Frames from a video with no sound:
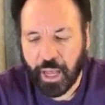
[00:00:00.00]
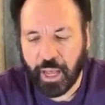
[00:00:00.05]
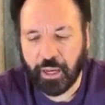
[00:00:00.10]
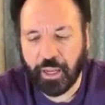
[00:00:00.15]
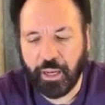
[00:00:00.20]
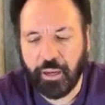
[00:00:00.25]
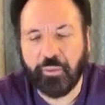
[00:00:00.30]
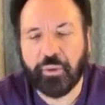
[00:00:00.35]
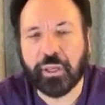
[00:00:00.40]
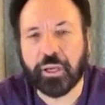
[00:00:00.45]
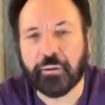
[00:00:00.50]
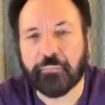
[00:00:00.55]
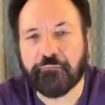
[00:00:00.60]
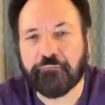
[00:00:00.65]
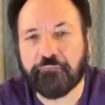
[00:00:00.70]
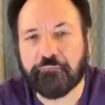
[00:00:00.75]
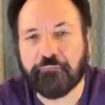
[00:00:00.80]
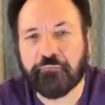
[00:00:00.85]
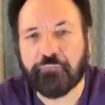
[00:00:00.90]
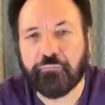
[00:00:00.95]

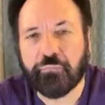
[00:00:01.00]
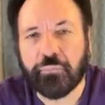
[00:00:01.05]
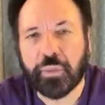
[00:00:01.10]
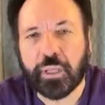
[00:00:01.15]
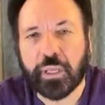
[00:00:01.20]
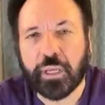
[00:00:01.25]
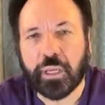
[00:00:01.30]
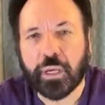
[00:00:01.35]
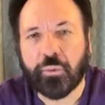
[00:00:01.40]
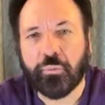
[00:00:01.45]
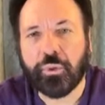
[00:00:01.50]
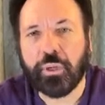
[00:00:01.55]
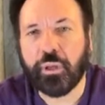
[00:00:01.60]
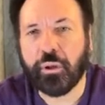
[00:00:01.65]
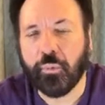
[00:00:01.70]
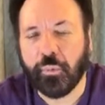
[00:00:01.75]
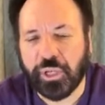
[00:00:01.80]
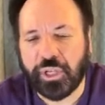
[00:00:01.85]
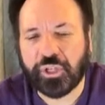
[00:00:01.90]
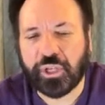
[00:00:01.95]
Hallelujah
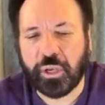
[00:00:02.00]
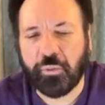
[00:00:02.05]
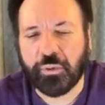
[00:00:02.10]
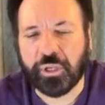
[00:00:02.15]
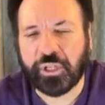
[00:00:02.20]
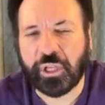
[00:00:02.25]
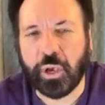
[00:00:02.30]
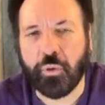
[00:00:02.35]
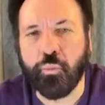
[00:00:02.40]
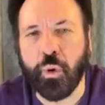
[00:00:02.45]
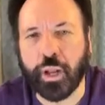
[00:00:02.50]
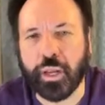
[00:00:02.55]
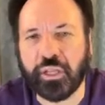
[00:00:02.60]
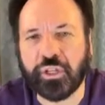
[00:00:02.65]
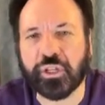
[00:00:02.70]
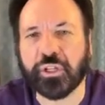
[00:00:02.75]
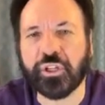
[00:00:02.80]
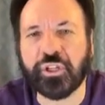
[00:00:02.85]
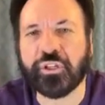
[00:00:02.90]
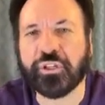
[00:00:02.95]
you know, we say, we say,
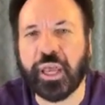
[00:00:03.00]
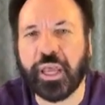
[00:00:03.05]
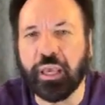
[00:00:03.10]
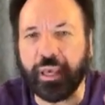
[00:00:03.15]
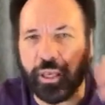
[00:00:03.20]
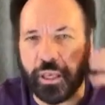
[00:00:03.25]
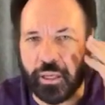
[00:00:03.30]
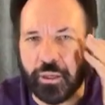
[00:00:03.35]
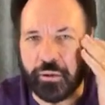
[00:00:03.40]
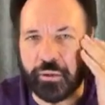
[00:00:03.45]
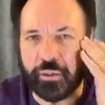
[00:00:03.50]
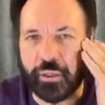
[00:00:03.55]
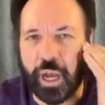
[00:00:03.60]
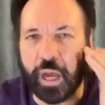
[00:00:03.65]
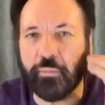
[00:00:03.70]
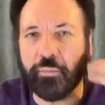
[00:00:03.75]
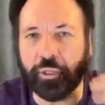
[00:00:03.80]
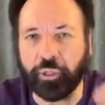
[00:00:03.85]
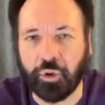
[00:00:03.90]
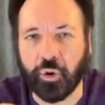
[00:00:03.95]
what is at stake here?
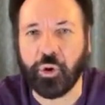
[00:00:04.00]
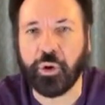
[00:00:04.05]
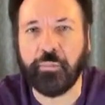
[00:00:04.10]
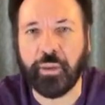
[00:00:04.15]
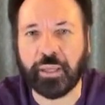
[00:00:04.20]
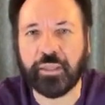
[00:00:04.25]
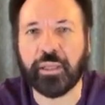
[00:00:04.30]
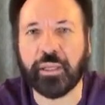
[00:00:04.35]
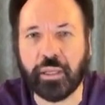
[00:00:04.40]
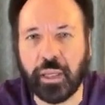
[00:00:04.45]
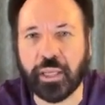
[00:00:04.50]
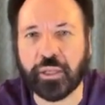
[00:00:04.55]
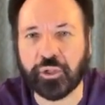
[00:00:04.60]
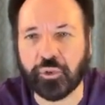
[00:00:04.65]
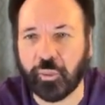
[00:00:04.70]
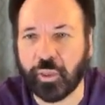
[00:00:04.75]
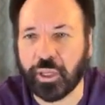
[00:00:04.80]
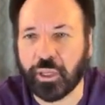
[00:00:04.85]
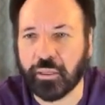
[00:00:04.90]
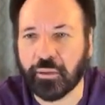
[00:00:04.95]
I'm going to talk about that
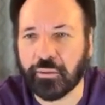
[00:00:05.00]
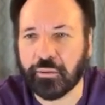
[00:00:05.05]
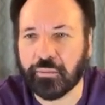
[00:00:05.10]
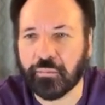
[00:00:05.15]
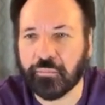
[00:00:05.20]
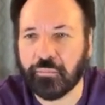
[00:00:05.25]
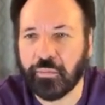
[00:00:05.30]
next week.